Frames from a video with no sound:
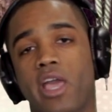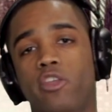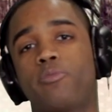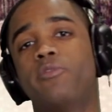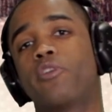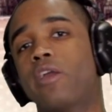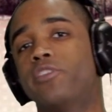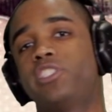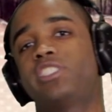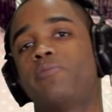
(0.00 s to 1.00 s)
I know it's been
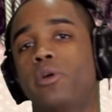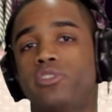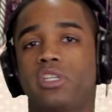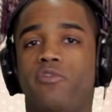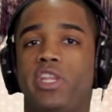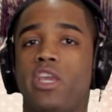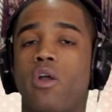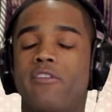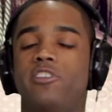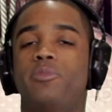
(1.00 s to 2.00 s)
forever since I've posted a
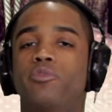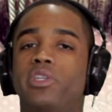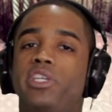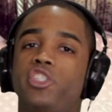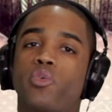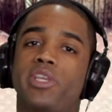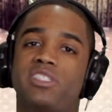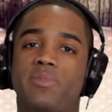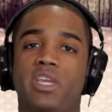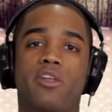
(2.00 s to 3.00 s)
video. I've just been really enjoying
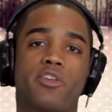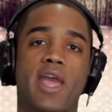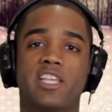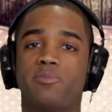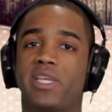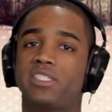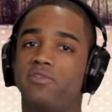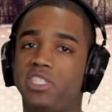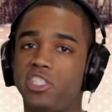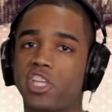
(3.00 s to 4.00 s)
some of the other aspects
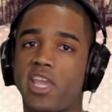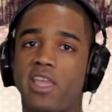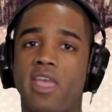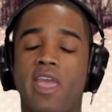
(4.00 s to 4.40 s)
of DJing,